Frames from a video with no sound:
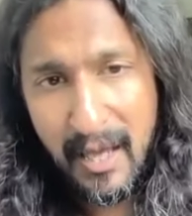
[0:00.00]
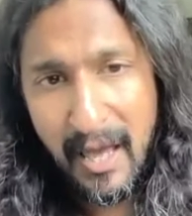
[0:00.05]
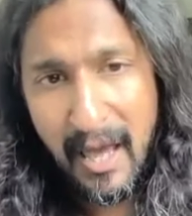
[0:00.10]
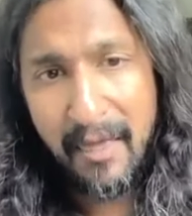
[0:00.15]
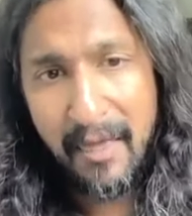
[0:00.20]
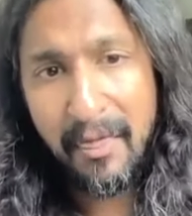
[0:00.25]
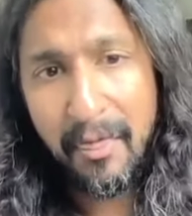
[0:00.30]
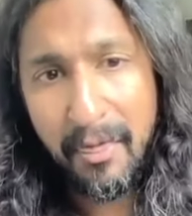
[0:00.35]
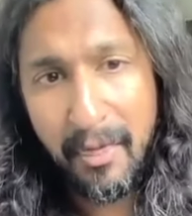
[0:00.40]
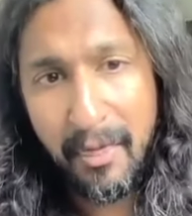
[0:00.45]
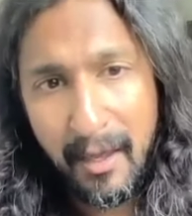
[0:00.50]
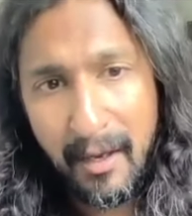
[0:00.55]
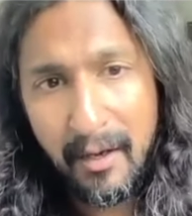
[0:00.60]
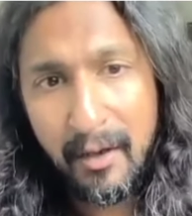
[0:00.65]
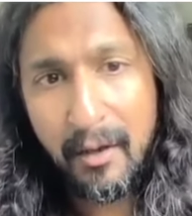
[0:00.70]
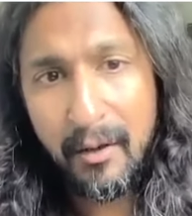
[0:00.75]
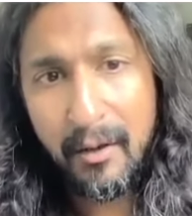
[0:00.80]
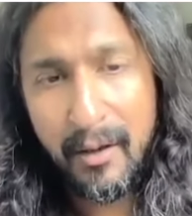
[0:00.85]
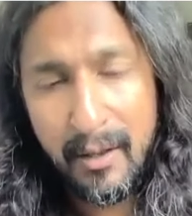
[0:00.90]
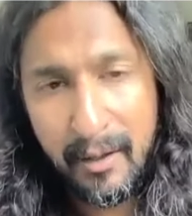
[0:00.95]
and then
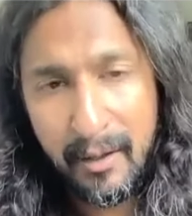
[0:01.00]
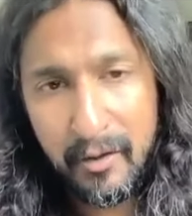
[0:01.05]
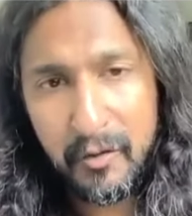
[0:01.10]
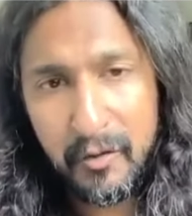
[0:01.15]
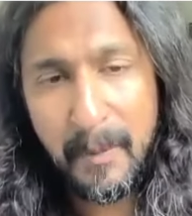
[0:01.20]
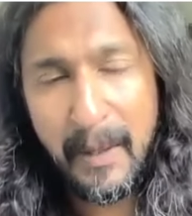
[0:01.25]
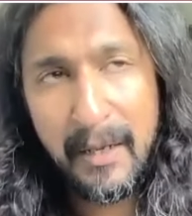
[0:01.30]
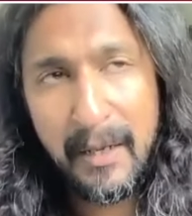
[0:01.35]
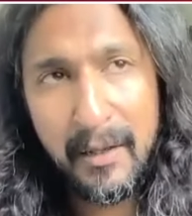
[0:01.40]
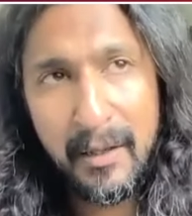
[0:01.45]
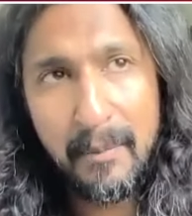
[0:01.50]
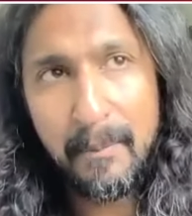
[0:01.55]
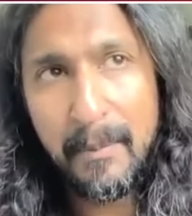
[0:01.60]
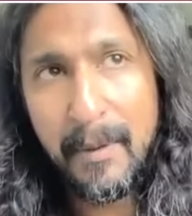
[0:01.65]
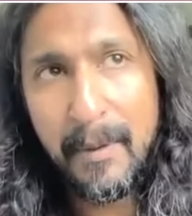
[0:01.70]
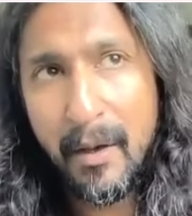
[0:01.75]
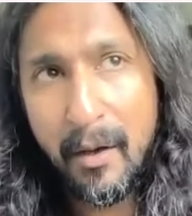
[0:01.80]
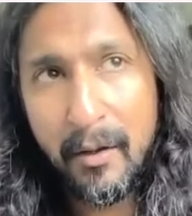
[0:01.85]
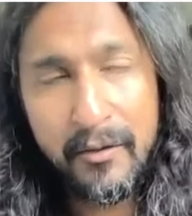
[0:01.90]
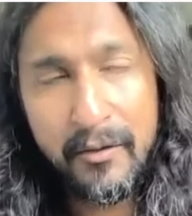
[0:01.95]
look at expanding
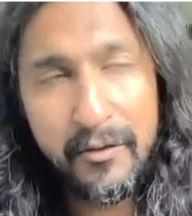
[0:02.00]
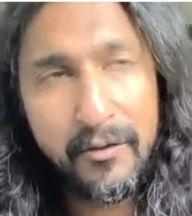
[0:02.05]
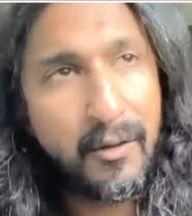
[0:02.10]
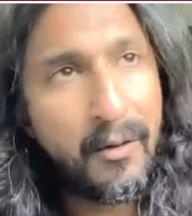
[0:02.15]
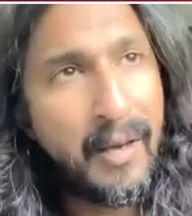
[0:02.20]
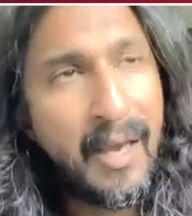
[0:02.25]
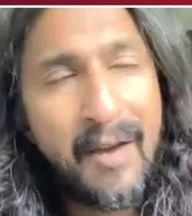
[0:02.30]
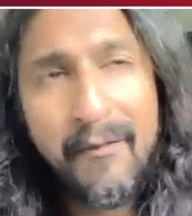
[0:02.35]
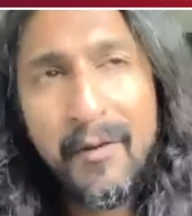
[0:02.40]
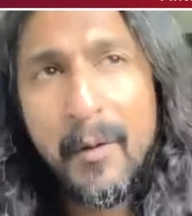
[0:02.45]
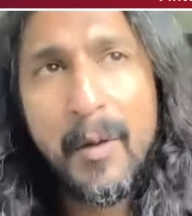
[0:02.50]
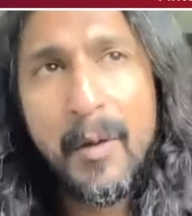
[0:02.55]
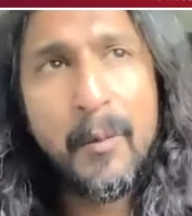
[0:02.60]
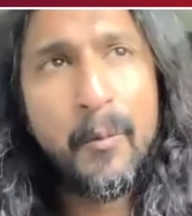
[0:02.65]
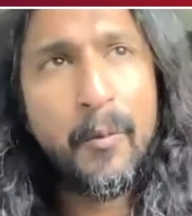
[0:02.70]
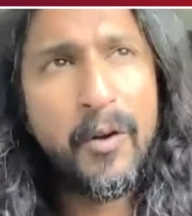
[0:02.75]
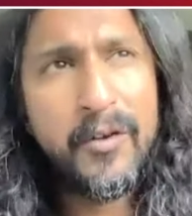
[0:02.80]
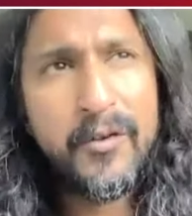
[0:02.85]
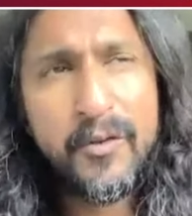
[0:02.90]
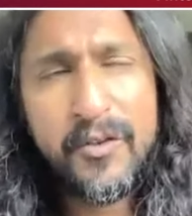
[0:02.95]
beyond. So everyone
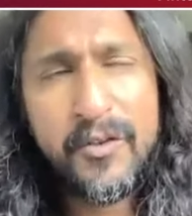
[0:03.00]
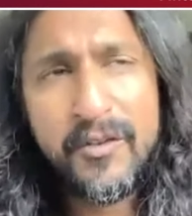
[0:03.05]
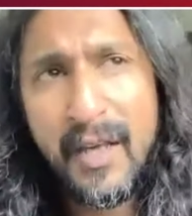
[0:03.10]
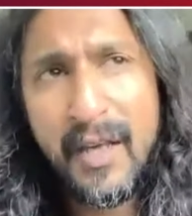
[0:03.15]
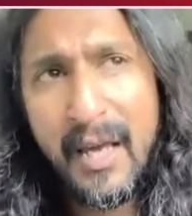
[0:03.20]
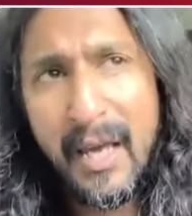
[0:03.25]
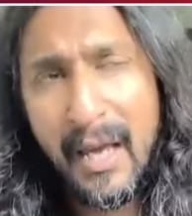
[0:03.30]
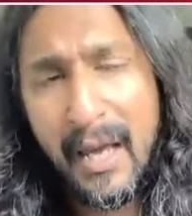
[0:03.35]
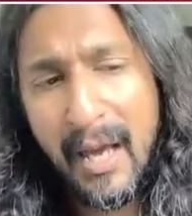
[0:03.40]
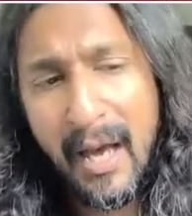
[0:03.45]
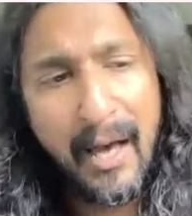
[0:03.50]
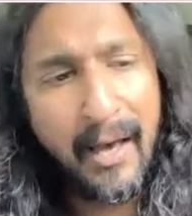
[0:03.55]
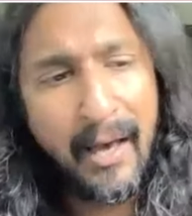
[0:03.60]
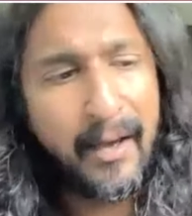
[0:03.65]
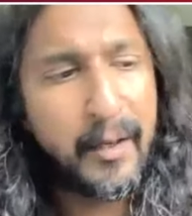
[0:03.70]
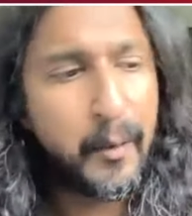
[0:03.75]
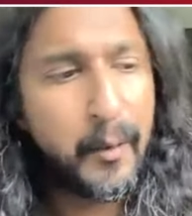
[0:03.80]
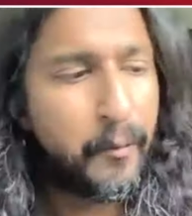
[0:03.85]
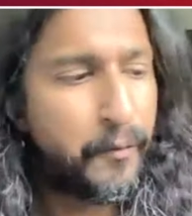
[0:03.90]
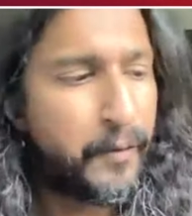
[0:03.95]
wants to say, hey, I
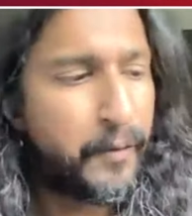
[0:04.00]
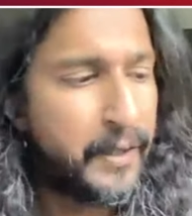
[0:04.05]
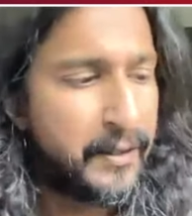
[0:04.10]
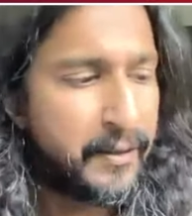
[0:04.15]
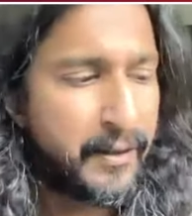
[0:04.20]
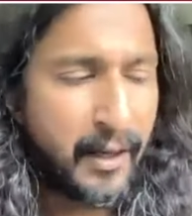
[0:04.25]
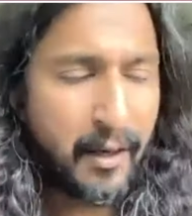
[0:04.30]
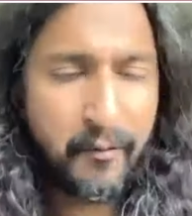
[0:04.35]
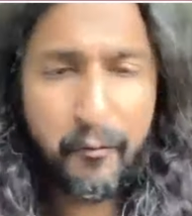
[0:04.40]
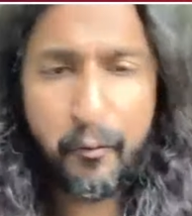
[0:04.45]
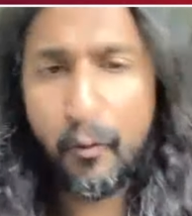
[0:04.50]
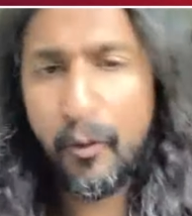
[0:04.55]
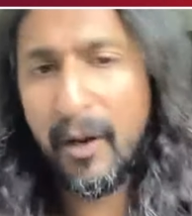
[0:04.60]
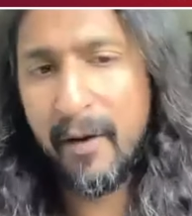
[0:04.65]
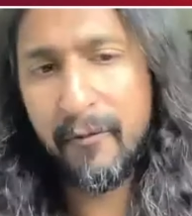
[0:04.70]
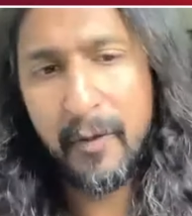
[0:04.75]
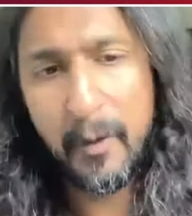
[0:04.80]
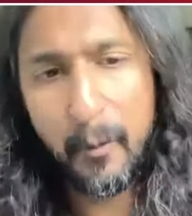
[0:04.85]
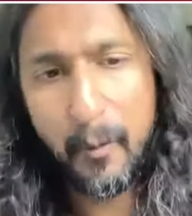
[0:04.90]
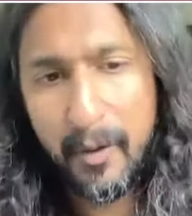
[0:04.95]
do fintech for
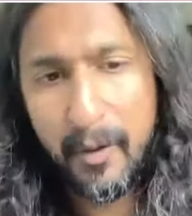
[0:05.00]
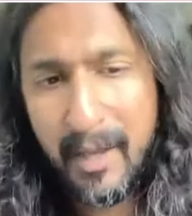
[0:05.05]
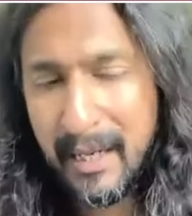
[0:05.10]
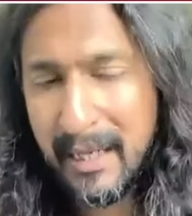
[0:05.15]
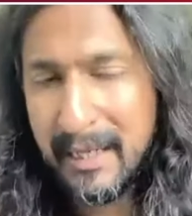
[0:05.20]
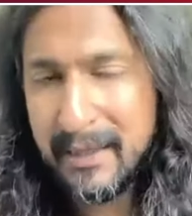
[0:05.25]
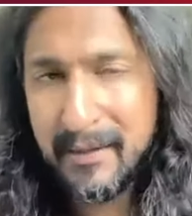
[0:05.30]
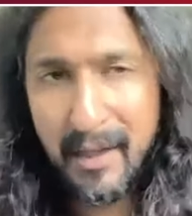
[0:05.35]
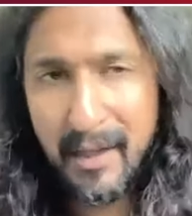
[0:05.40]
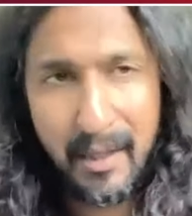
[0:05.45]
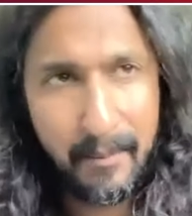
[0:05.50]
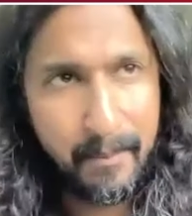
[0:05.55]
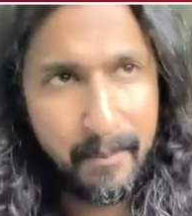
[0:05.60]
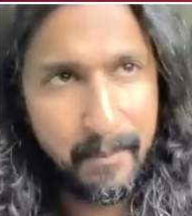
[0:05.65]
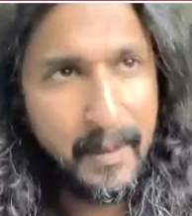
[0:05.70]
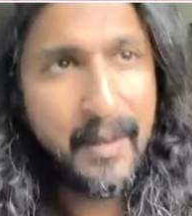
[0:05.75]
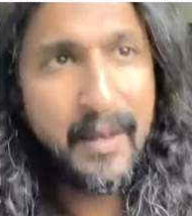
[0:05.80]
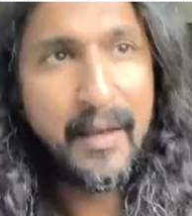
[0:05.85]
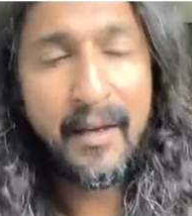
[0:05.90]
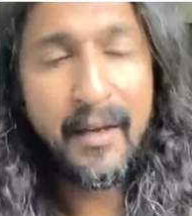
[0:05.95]
everyone anytime.
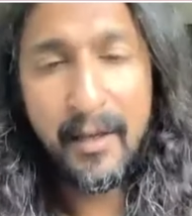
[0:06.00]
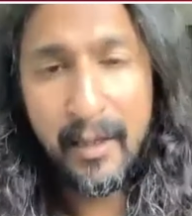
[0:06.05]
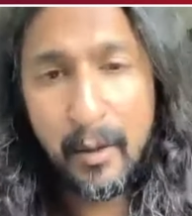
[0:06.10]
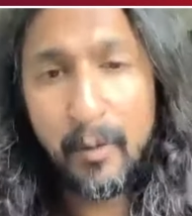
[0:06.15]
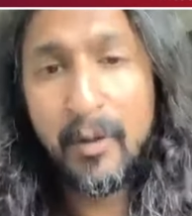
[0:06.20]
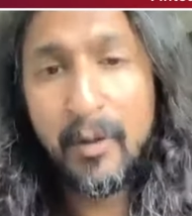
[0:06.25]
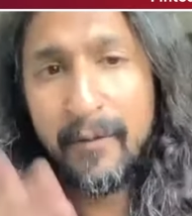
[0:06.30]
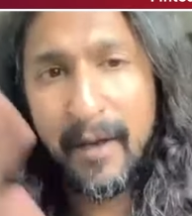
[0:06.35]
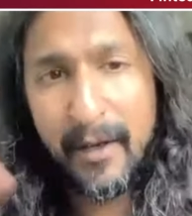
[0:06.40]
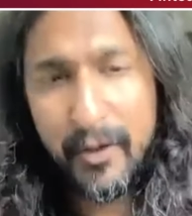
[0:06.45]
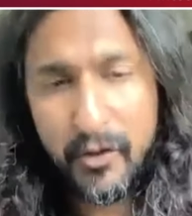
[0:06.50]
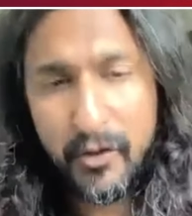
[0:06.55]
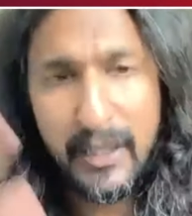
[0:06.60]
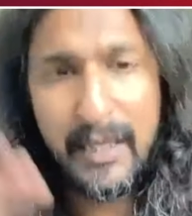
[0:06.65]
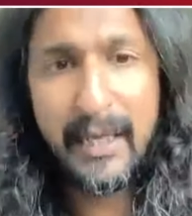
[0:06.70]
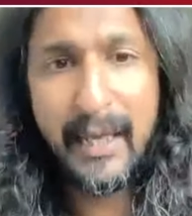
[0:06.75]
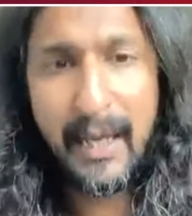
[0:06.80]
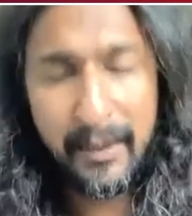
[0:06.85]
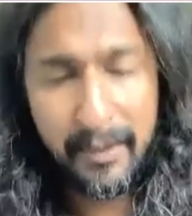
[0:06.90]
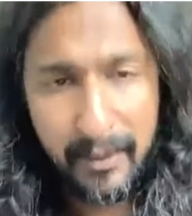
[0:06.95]
Mm-hmm. You'll eventually
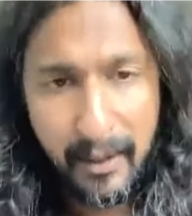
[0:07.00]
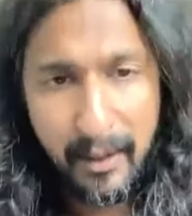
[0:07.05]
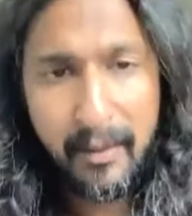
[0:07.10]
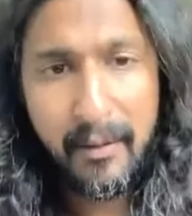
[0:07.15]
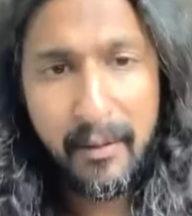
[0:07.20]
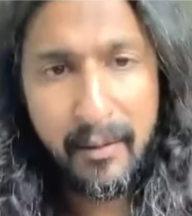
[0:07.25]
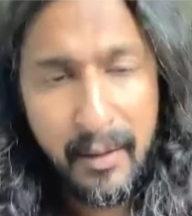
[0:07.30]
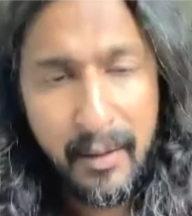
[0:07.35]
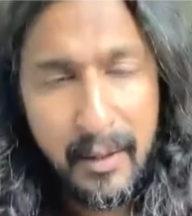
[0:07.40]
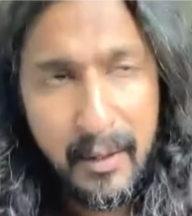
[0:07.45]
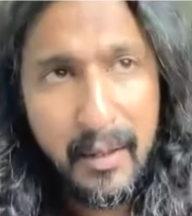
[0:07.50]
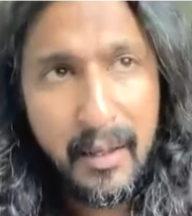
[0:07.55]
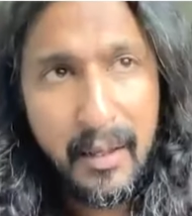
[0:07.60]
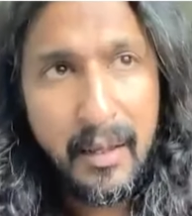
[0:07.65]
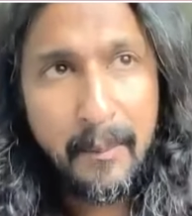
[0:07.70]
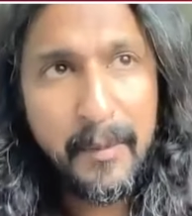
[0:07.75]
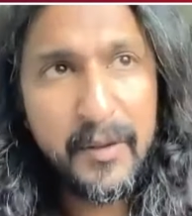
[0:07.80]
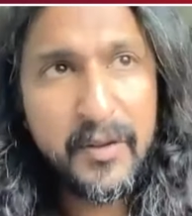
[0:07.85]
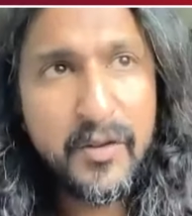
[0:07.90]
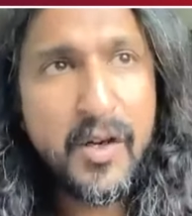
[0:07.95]
get there,
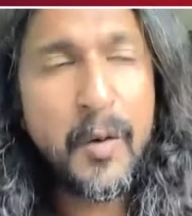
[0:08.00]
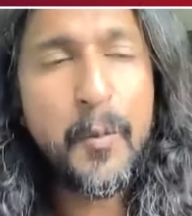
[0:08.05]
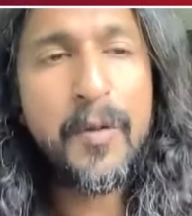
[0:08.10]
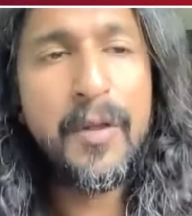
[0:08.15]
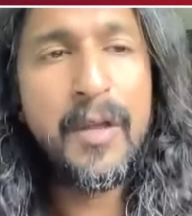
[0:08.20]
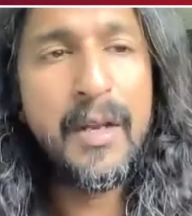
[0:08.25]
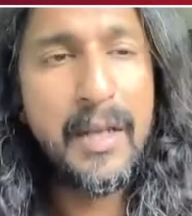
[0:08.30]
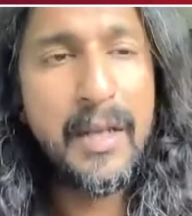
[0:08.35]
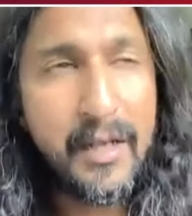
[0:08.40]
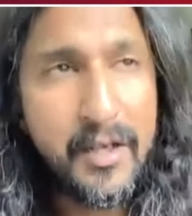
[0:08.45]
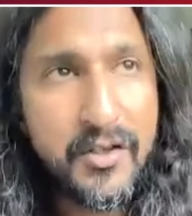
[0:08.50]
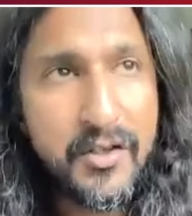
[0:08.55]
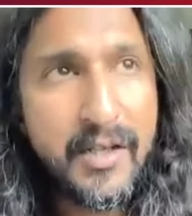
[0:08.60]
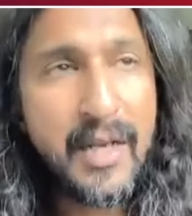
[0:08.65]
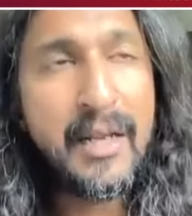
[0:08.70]
but start with a niche.